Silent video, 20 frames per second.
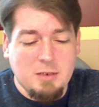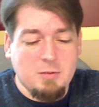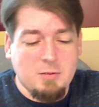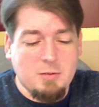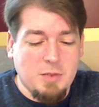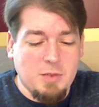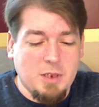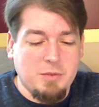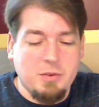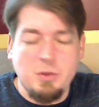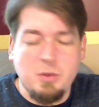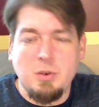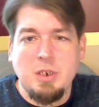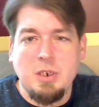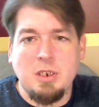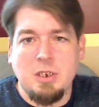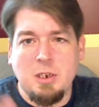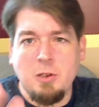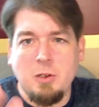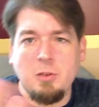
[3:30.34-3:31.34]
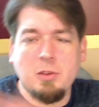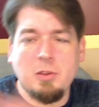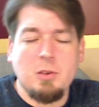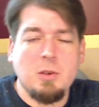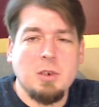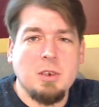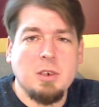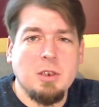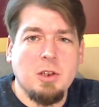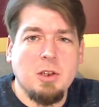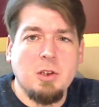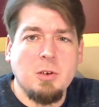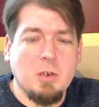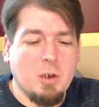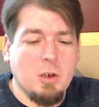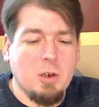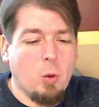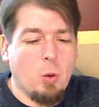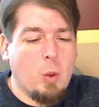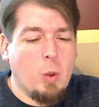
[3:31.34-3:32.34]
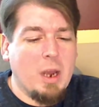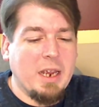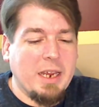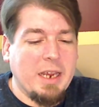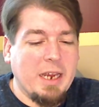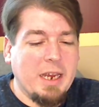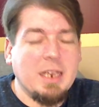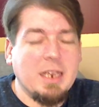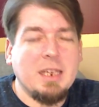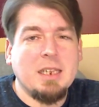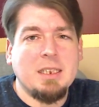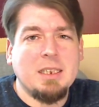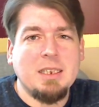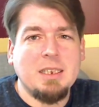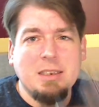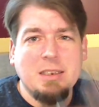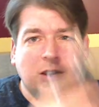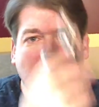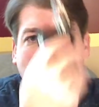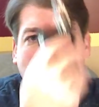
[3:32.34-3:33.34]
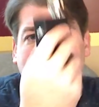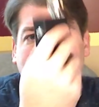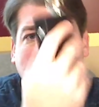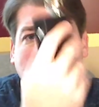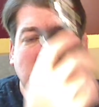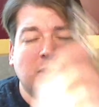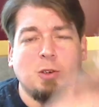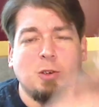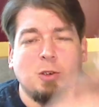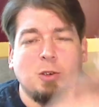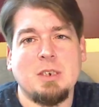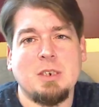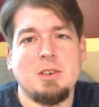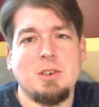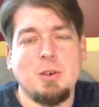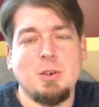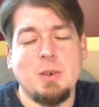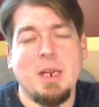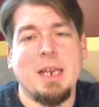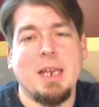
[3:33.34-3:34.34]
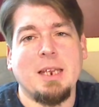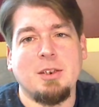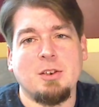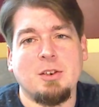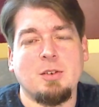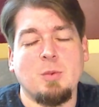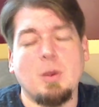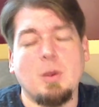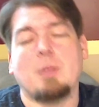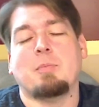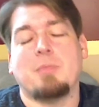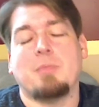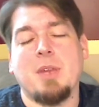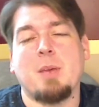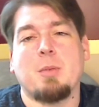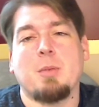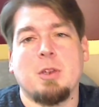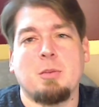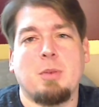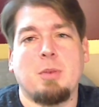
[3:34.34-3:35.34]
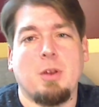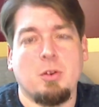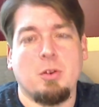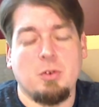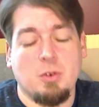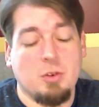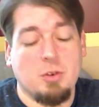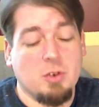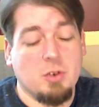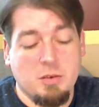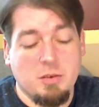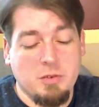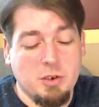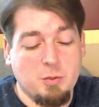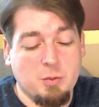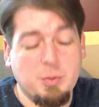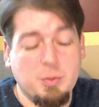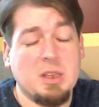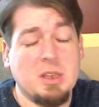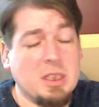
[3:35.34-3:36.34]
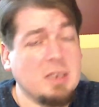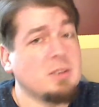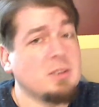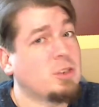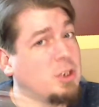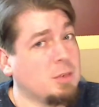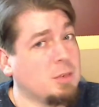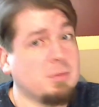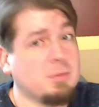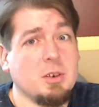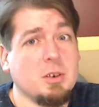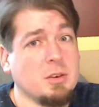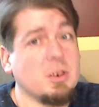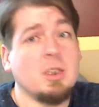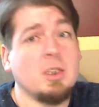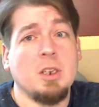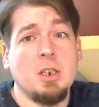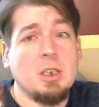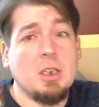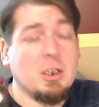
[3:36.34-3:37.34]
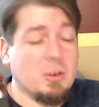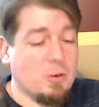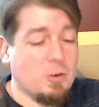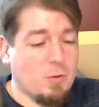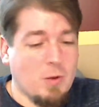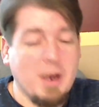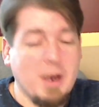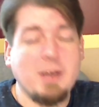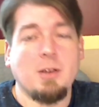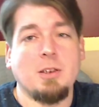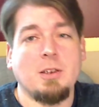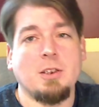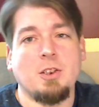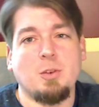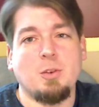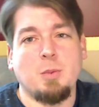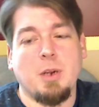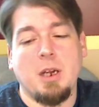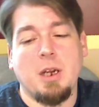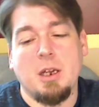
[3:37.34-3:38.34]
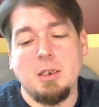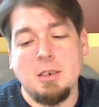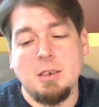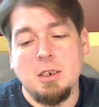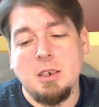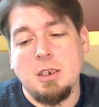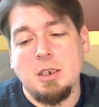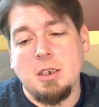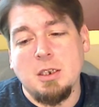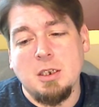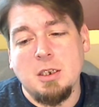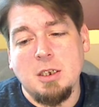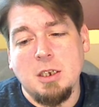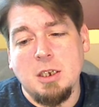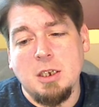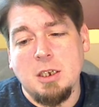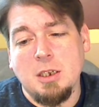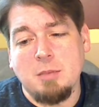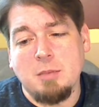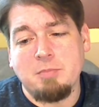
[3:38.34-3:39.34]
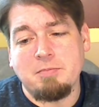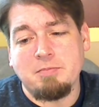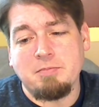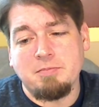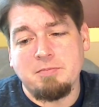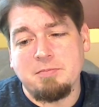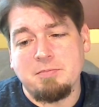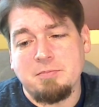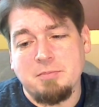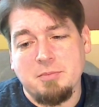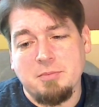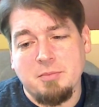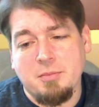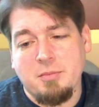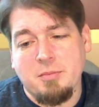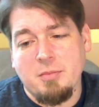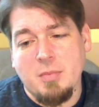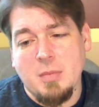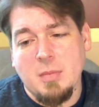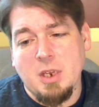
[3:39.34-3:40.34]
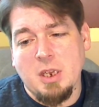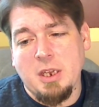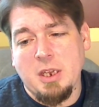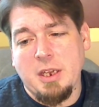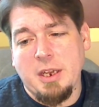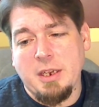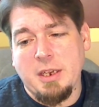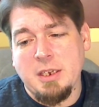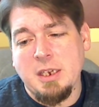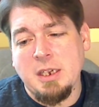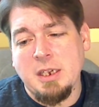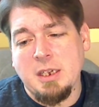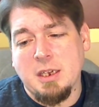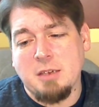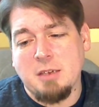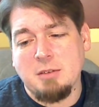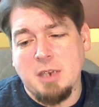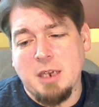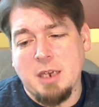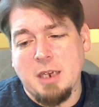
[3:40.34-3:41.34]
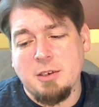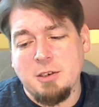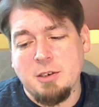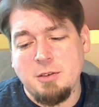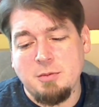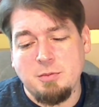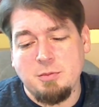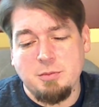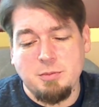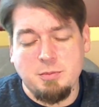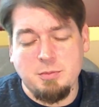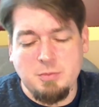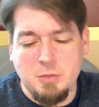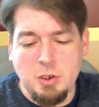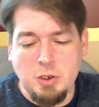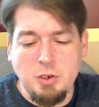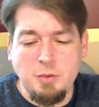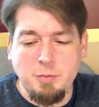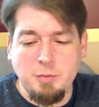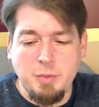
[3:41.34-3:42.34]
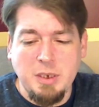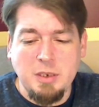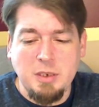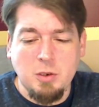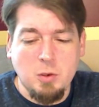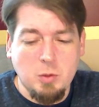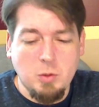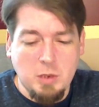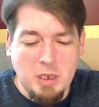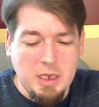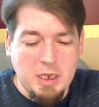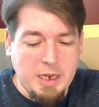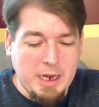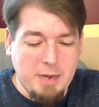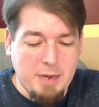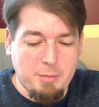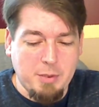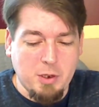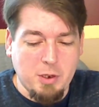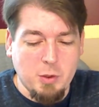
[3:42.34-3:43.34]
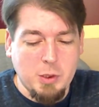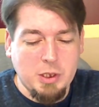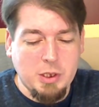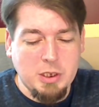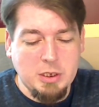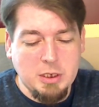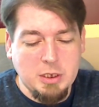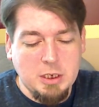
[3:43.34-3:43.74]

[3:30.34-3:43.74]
If you didn't know, they're in Hawaii. They had this bitch to me in 2 days. Well, them and the postal service, but they shipped it right on the spot. And yeah, I couldn't be a whole lot happier with it